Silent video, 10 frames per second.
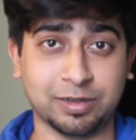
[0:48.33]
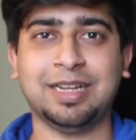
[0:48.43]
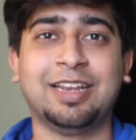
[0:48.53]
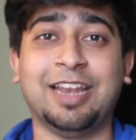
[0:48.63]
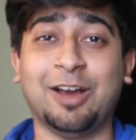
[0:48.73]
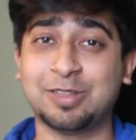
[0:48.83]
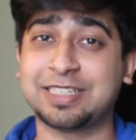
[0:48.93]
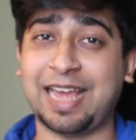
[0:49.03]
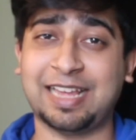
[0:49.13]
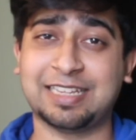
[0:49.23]
Now, this
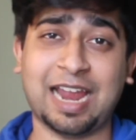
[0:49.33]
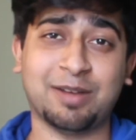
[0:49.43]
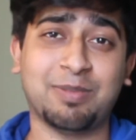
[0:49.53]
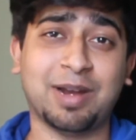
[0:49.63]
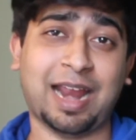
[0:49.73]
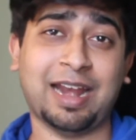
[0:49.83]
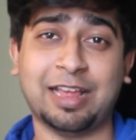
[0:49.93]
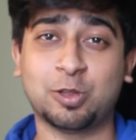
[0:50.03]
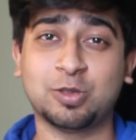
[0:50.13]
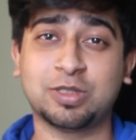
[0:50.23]
excitement and
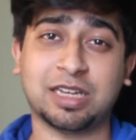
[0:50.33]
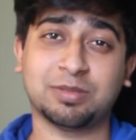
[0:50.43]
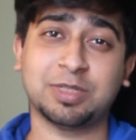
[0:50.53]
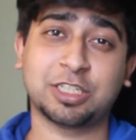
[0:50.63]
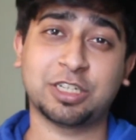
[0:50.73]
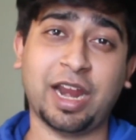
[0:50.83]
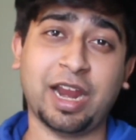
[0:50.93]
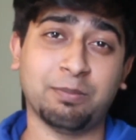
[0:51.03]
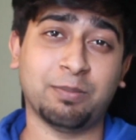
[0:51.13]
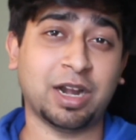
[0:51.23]
enthusiasm is great,
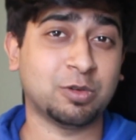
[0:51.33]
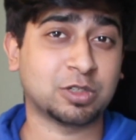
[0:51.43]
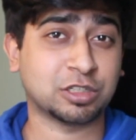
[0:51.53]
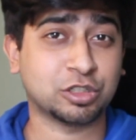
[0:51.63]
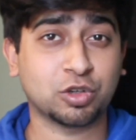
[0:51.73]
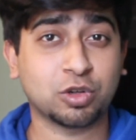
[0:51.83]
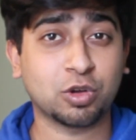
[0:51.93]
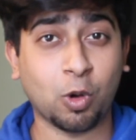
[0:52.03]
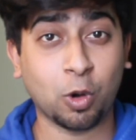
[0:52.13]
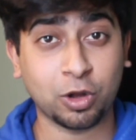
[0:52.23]
but I would suggest you to
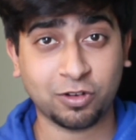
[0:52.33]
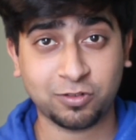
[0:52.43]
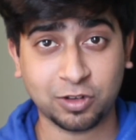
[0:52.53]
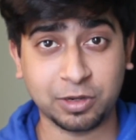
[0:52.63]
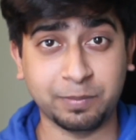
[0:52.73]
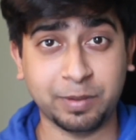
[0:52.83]
hold off for a bit.